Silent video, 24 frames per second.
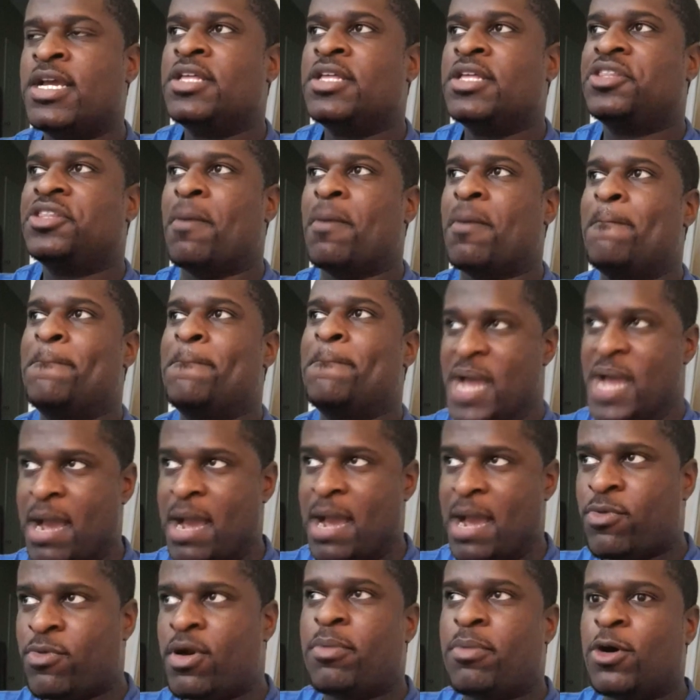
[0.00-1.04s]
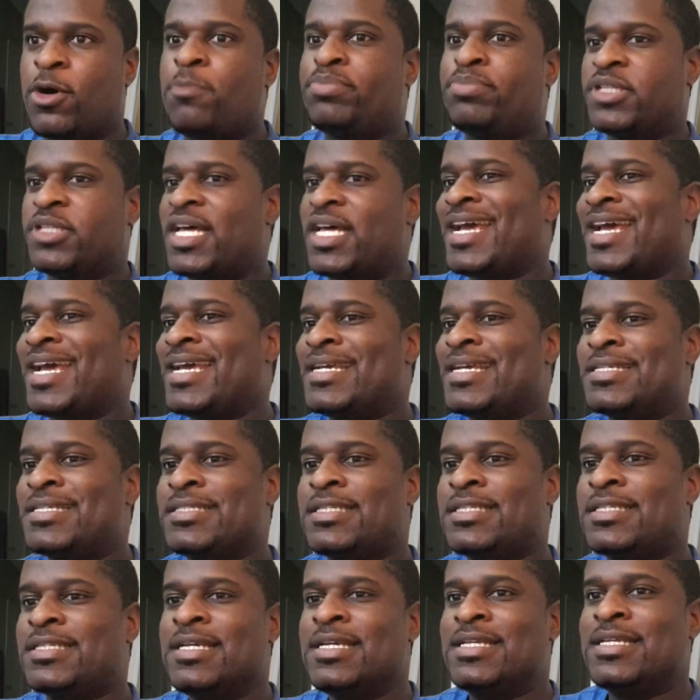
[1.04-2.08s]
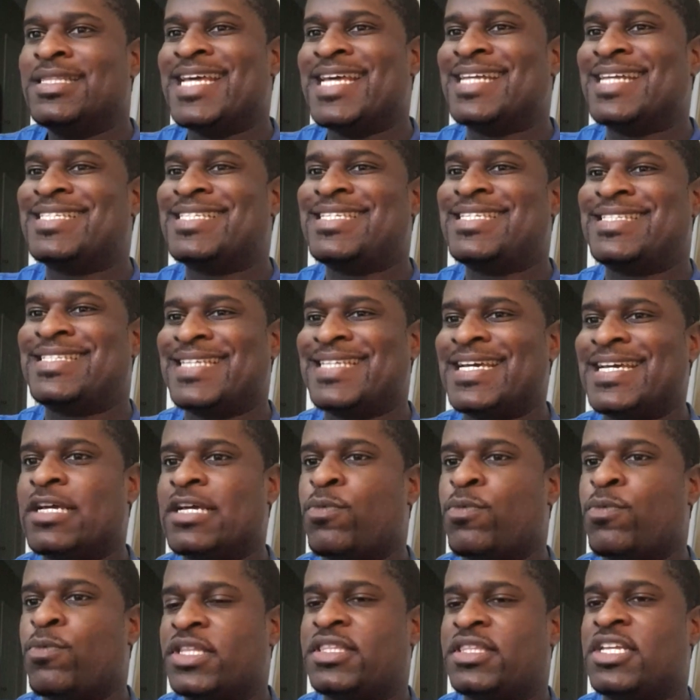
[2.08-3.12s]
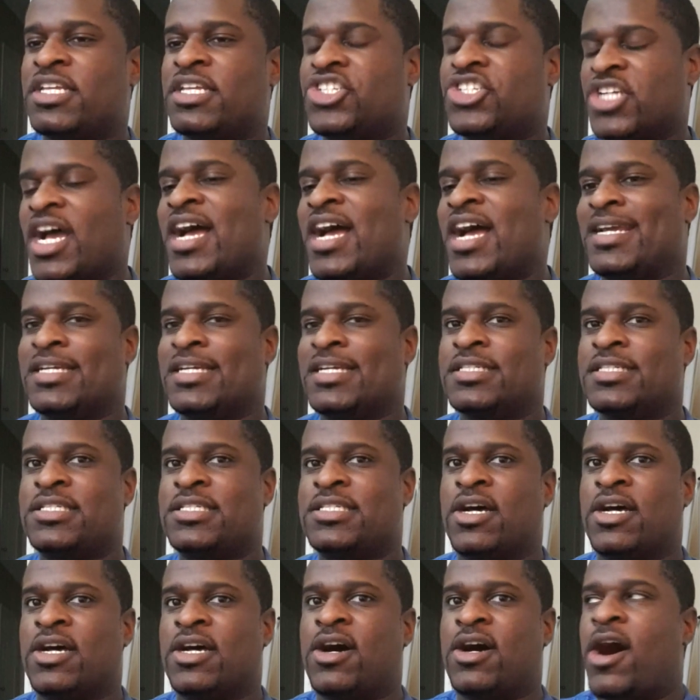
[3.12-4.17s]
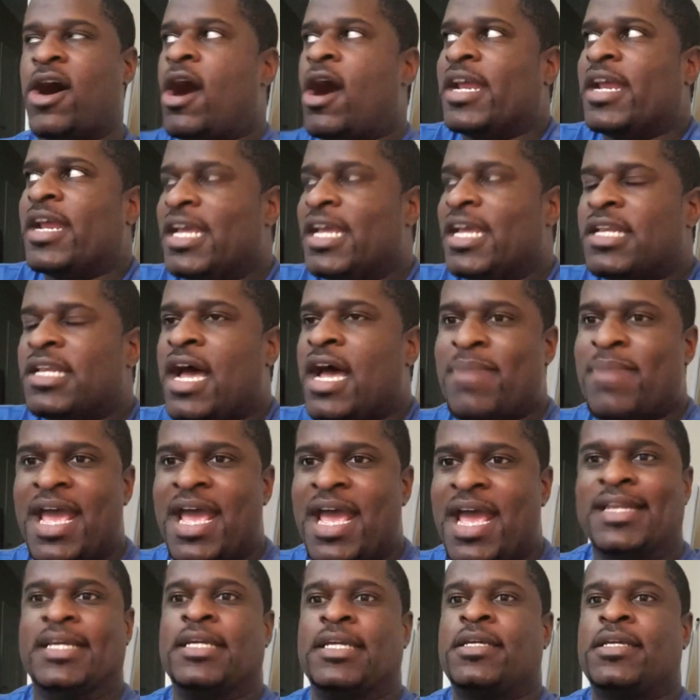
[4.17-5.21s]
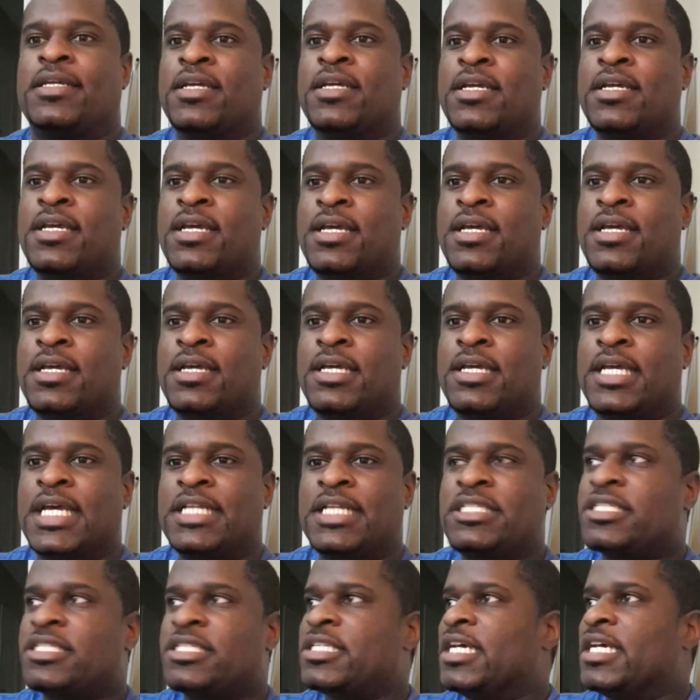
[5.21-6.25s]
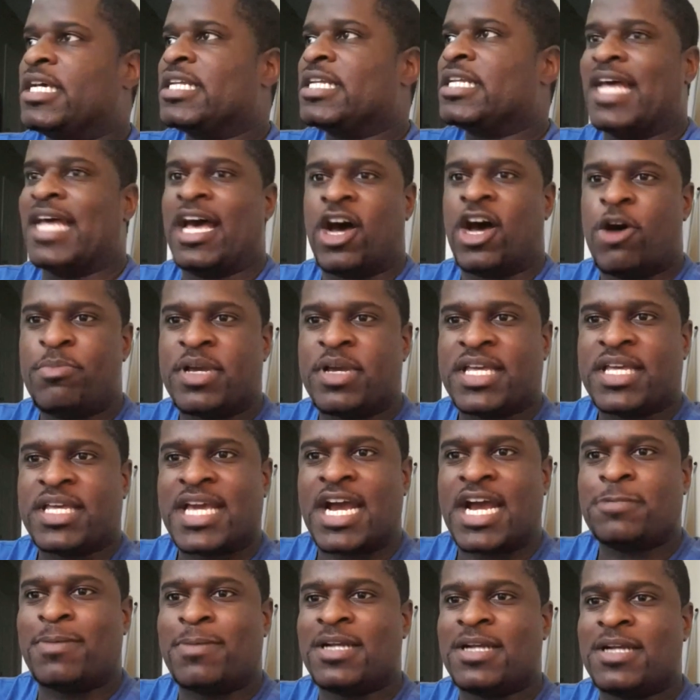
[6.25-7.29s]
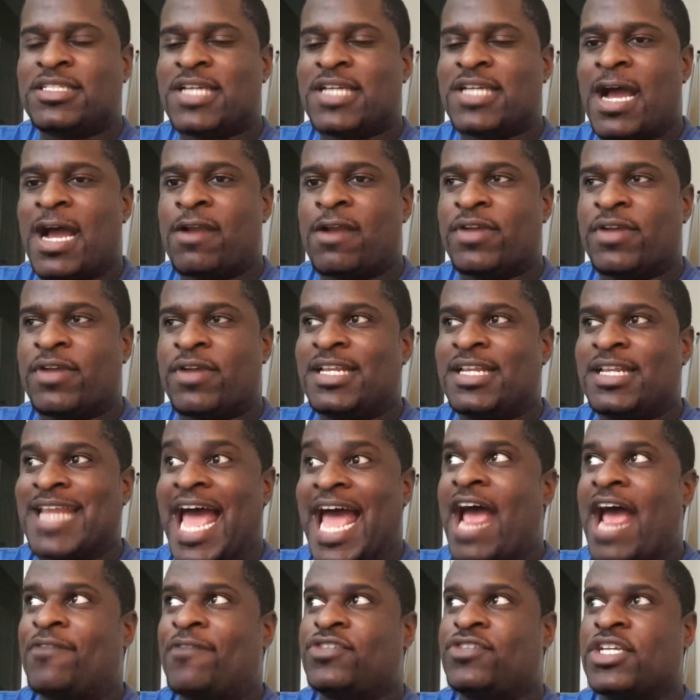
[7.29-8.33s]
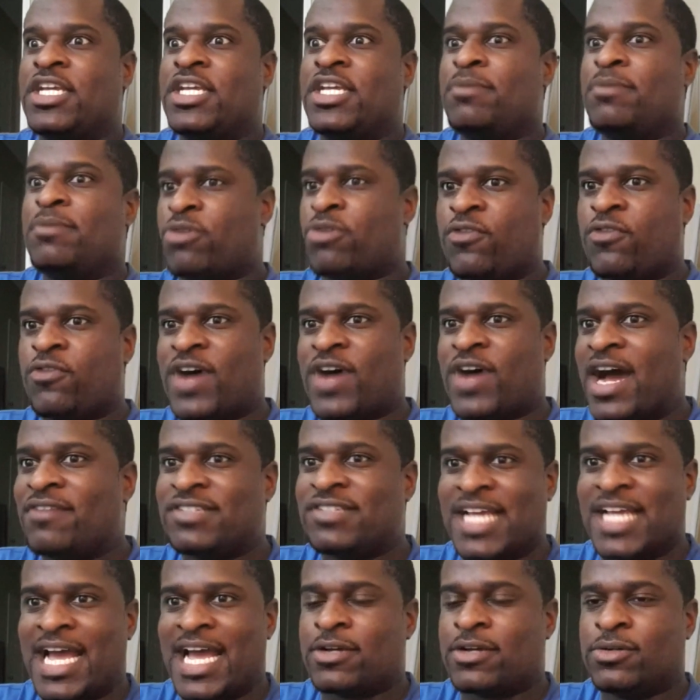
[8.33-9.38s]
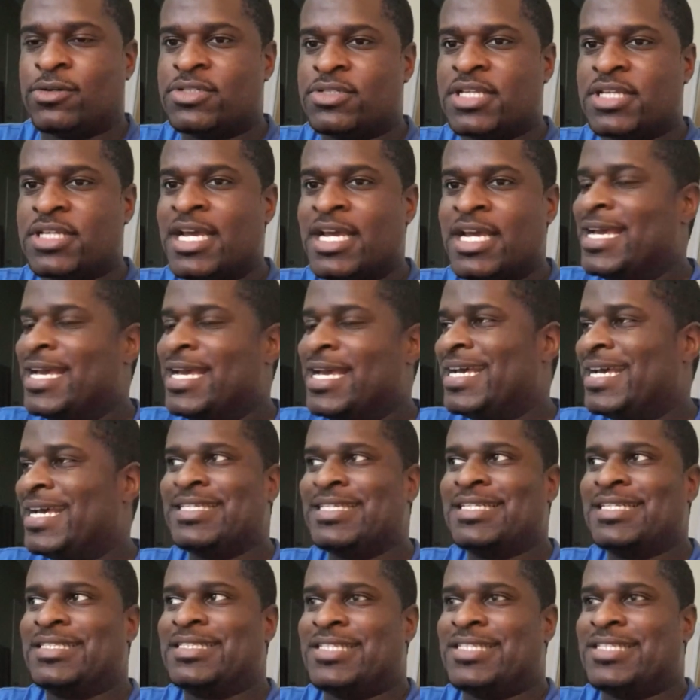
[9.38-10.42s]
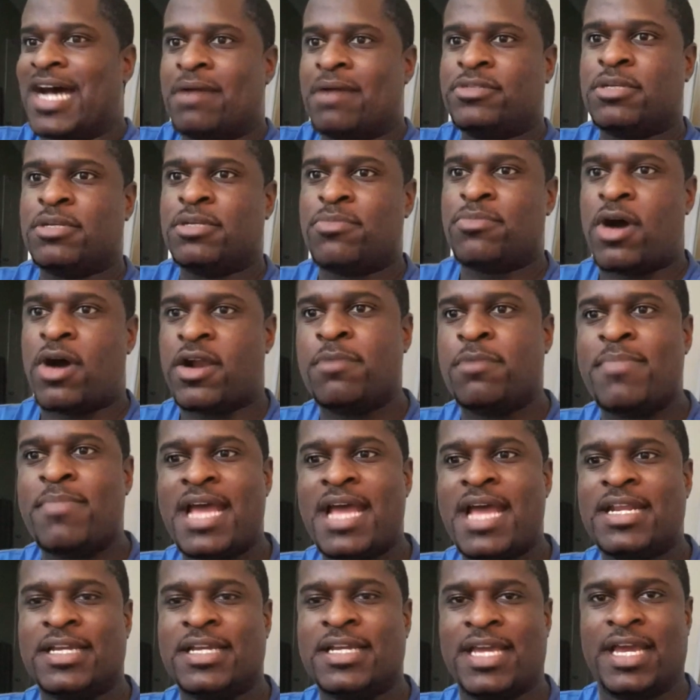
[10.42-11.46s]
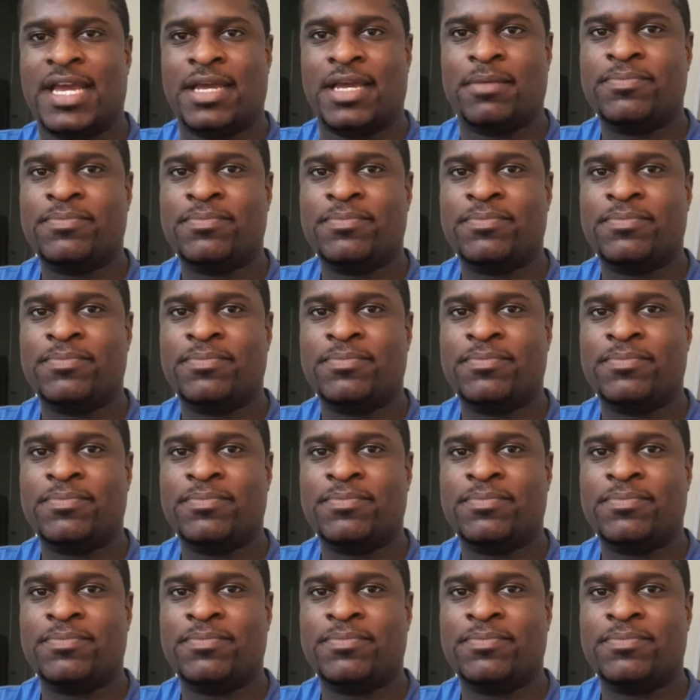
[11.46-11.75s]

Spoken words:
the memorable plays that stick with the Giants are Eli Manning. It's the helmet catch by Tyree after he broke 5 tackles. It's the dime to Mario Manningham.